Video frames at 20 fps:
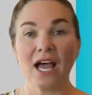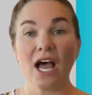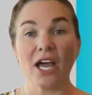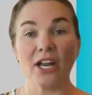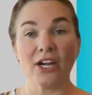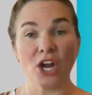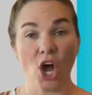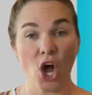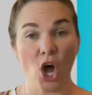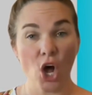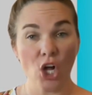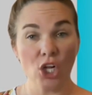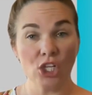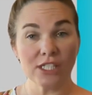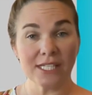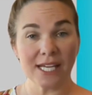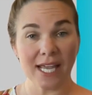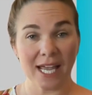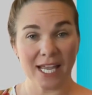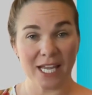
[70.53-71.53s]
an
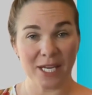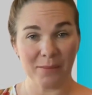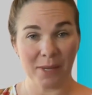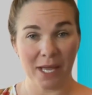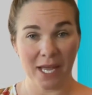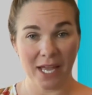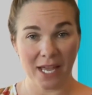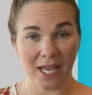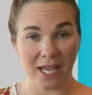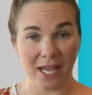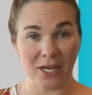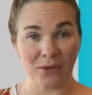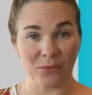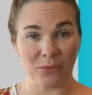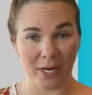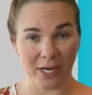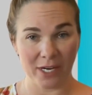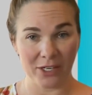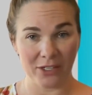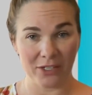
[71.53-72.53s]
all-time high
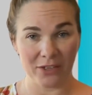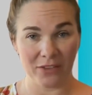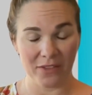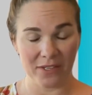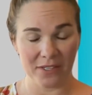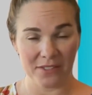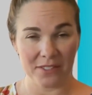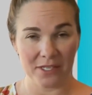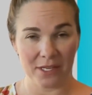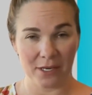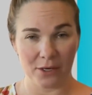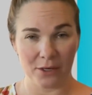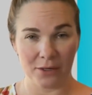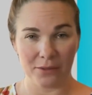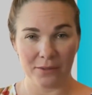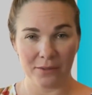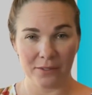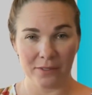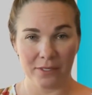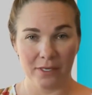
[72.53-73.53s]
record this year.
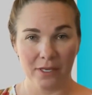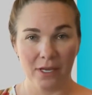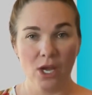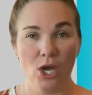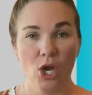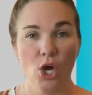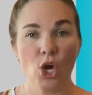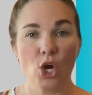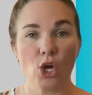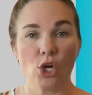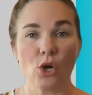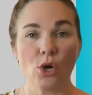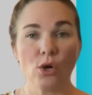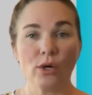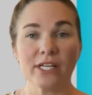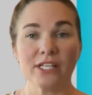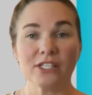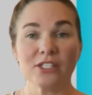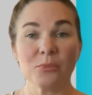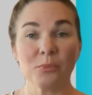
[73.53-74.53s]

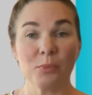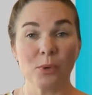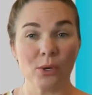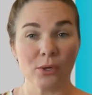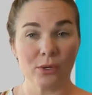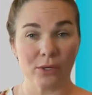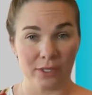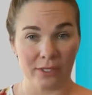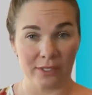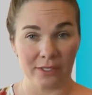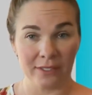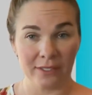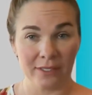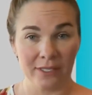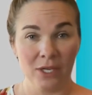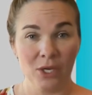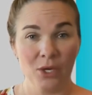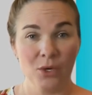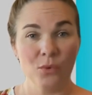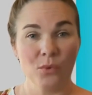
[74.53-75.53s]
According to Booking,
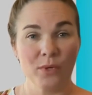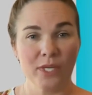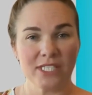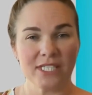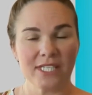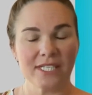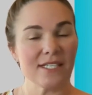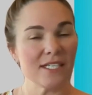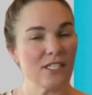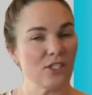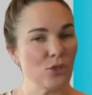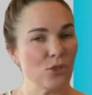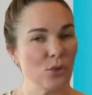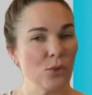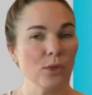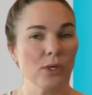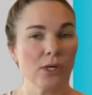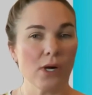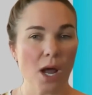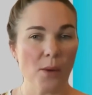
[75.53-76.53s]
which is a
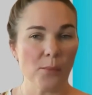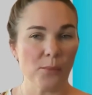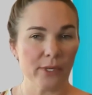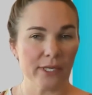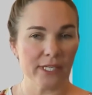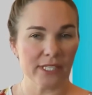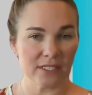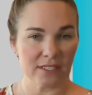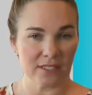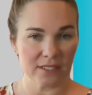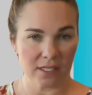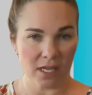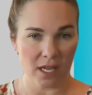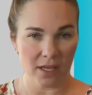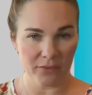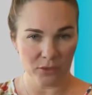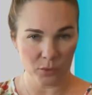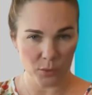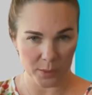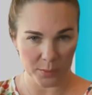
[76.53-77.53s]
tour-operated
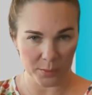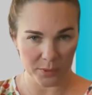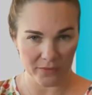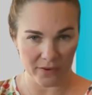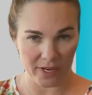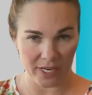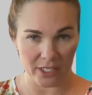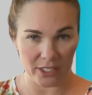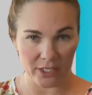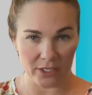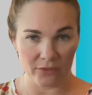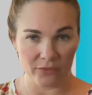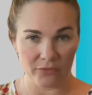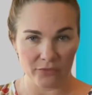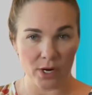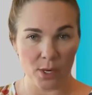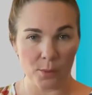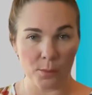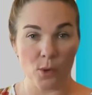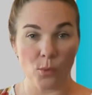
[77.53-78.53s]
software provider
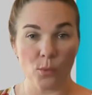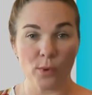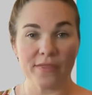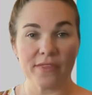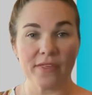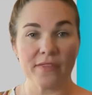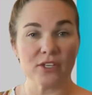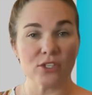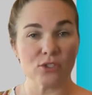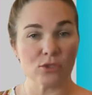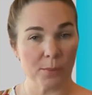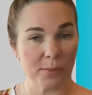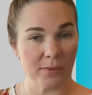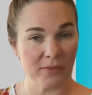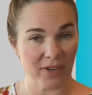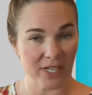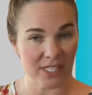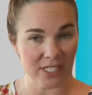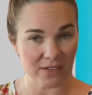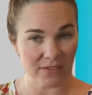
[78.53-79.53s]
from within the
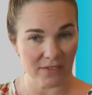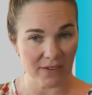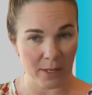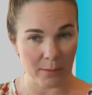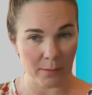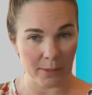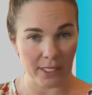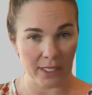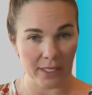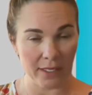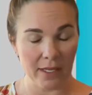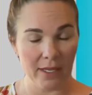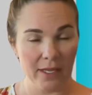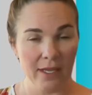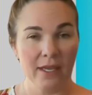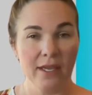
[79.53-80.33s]
TripAdvisor family,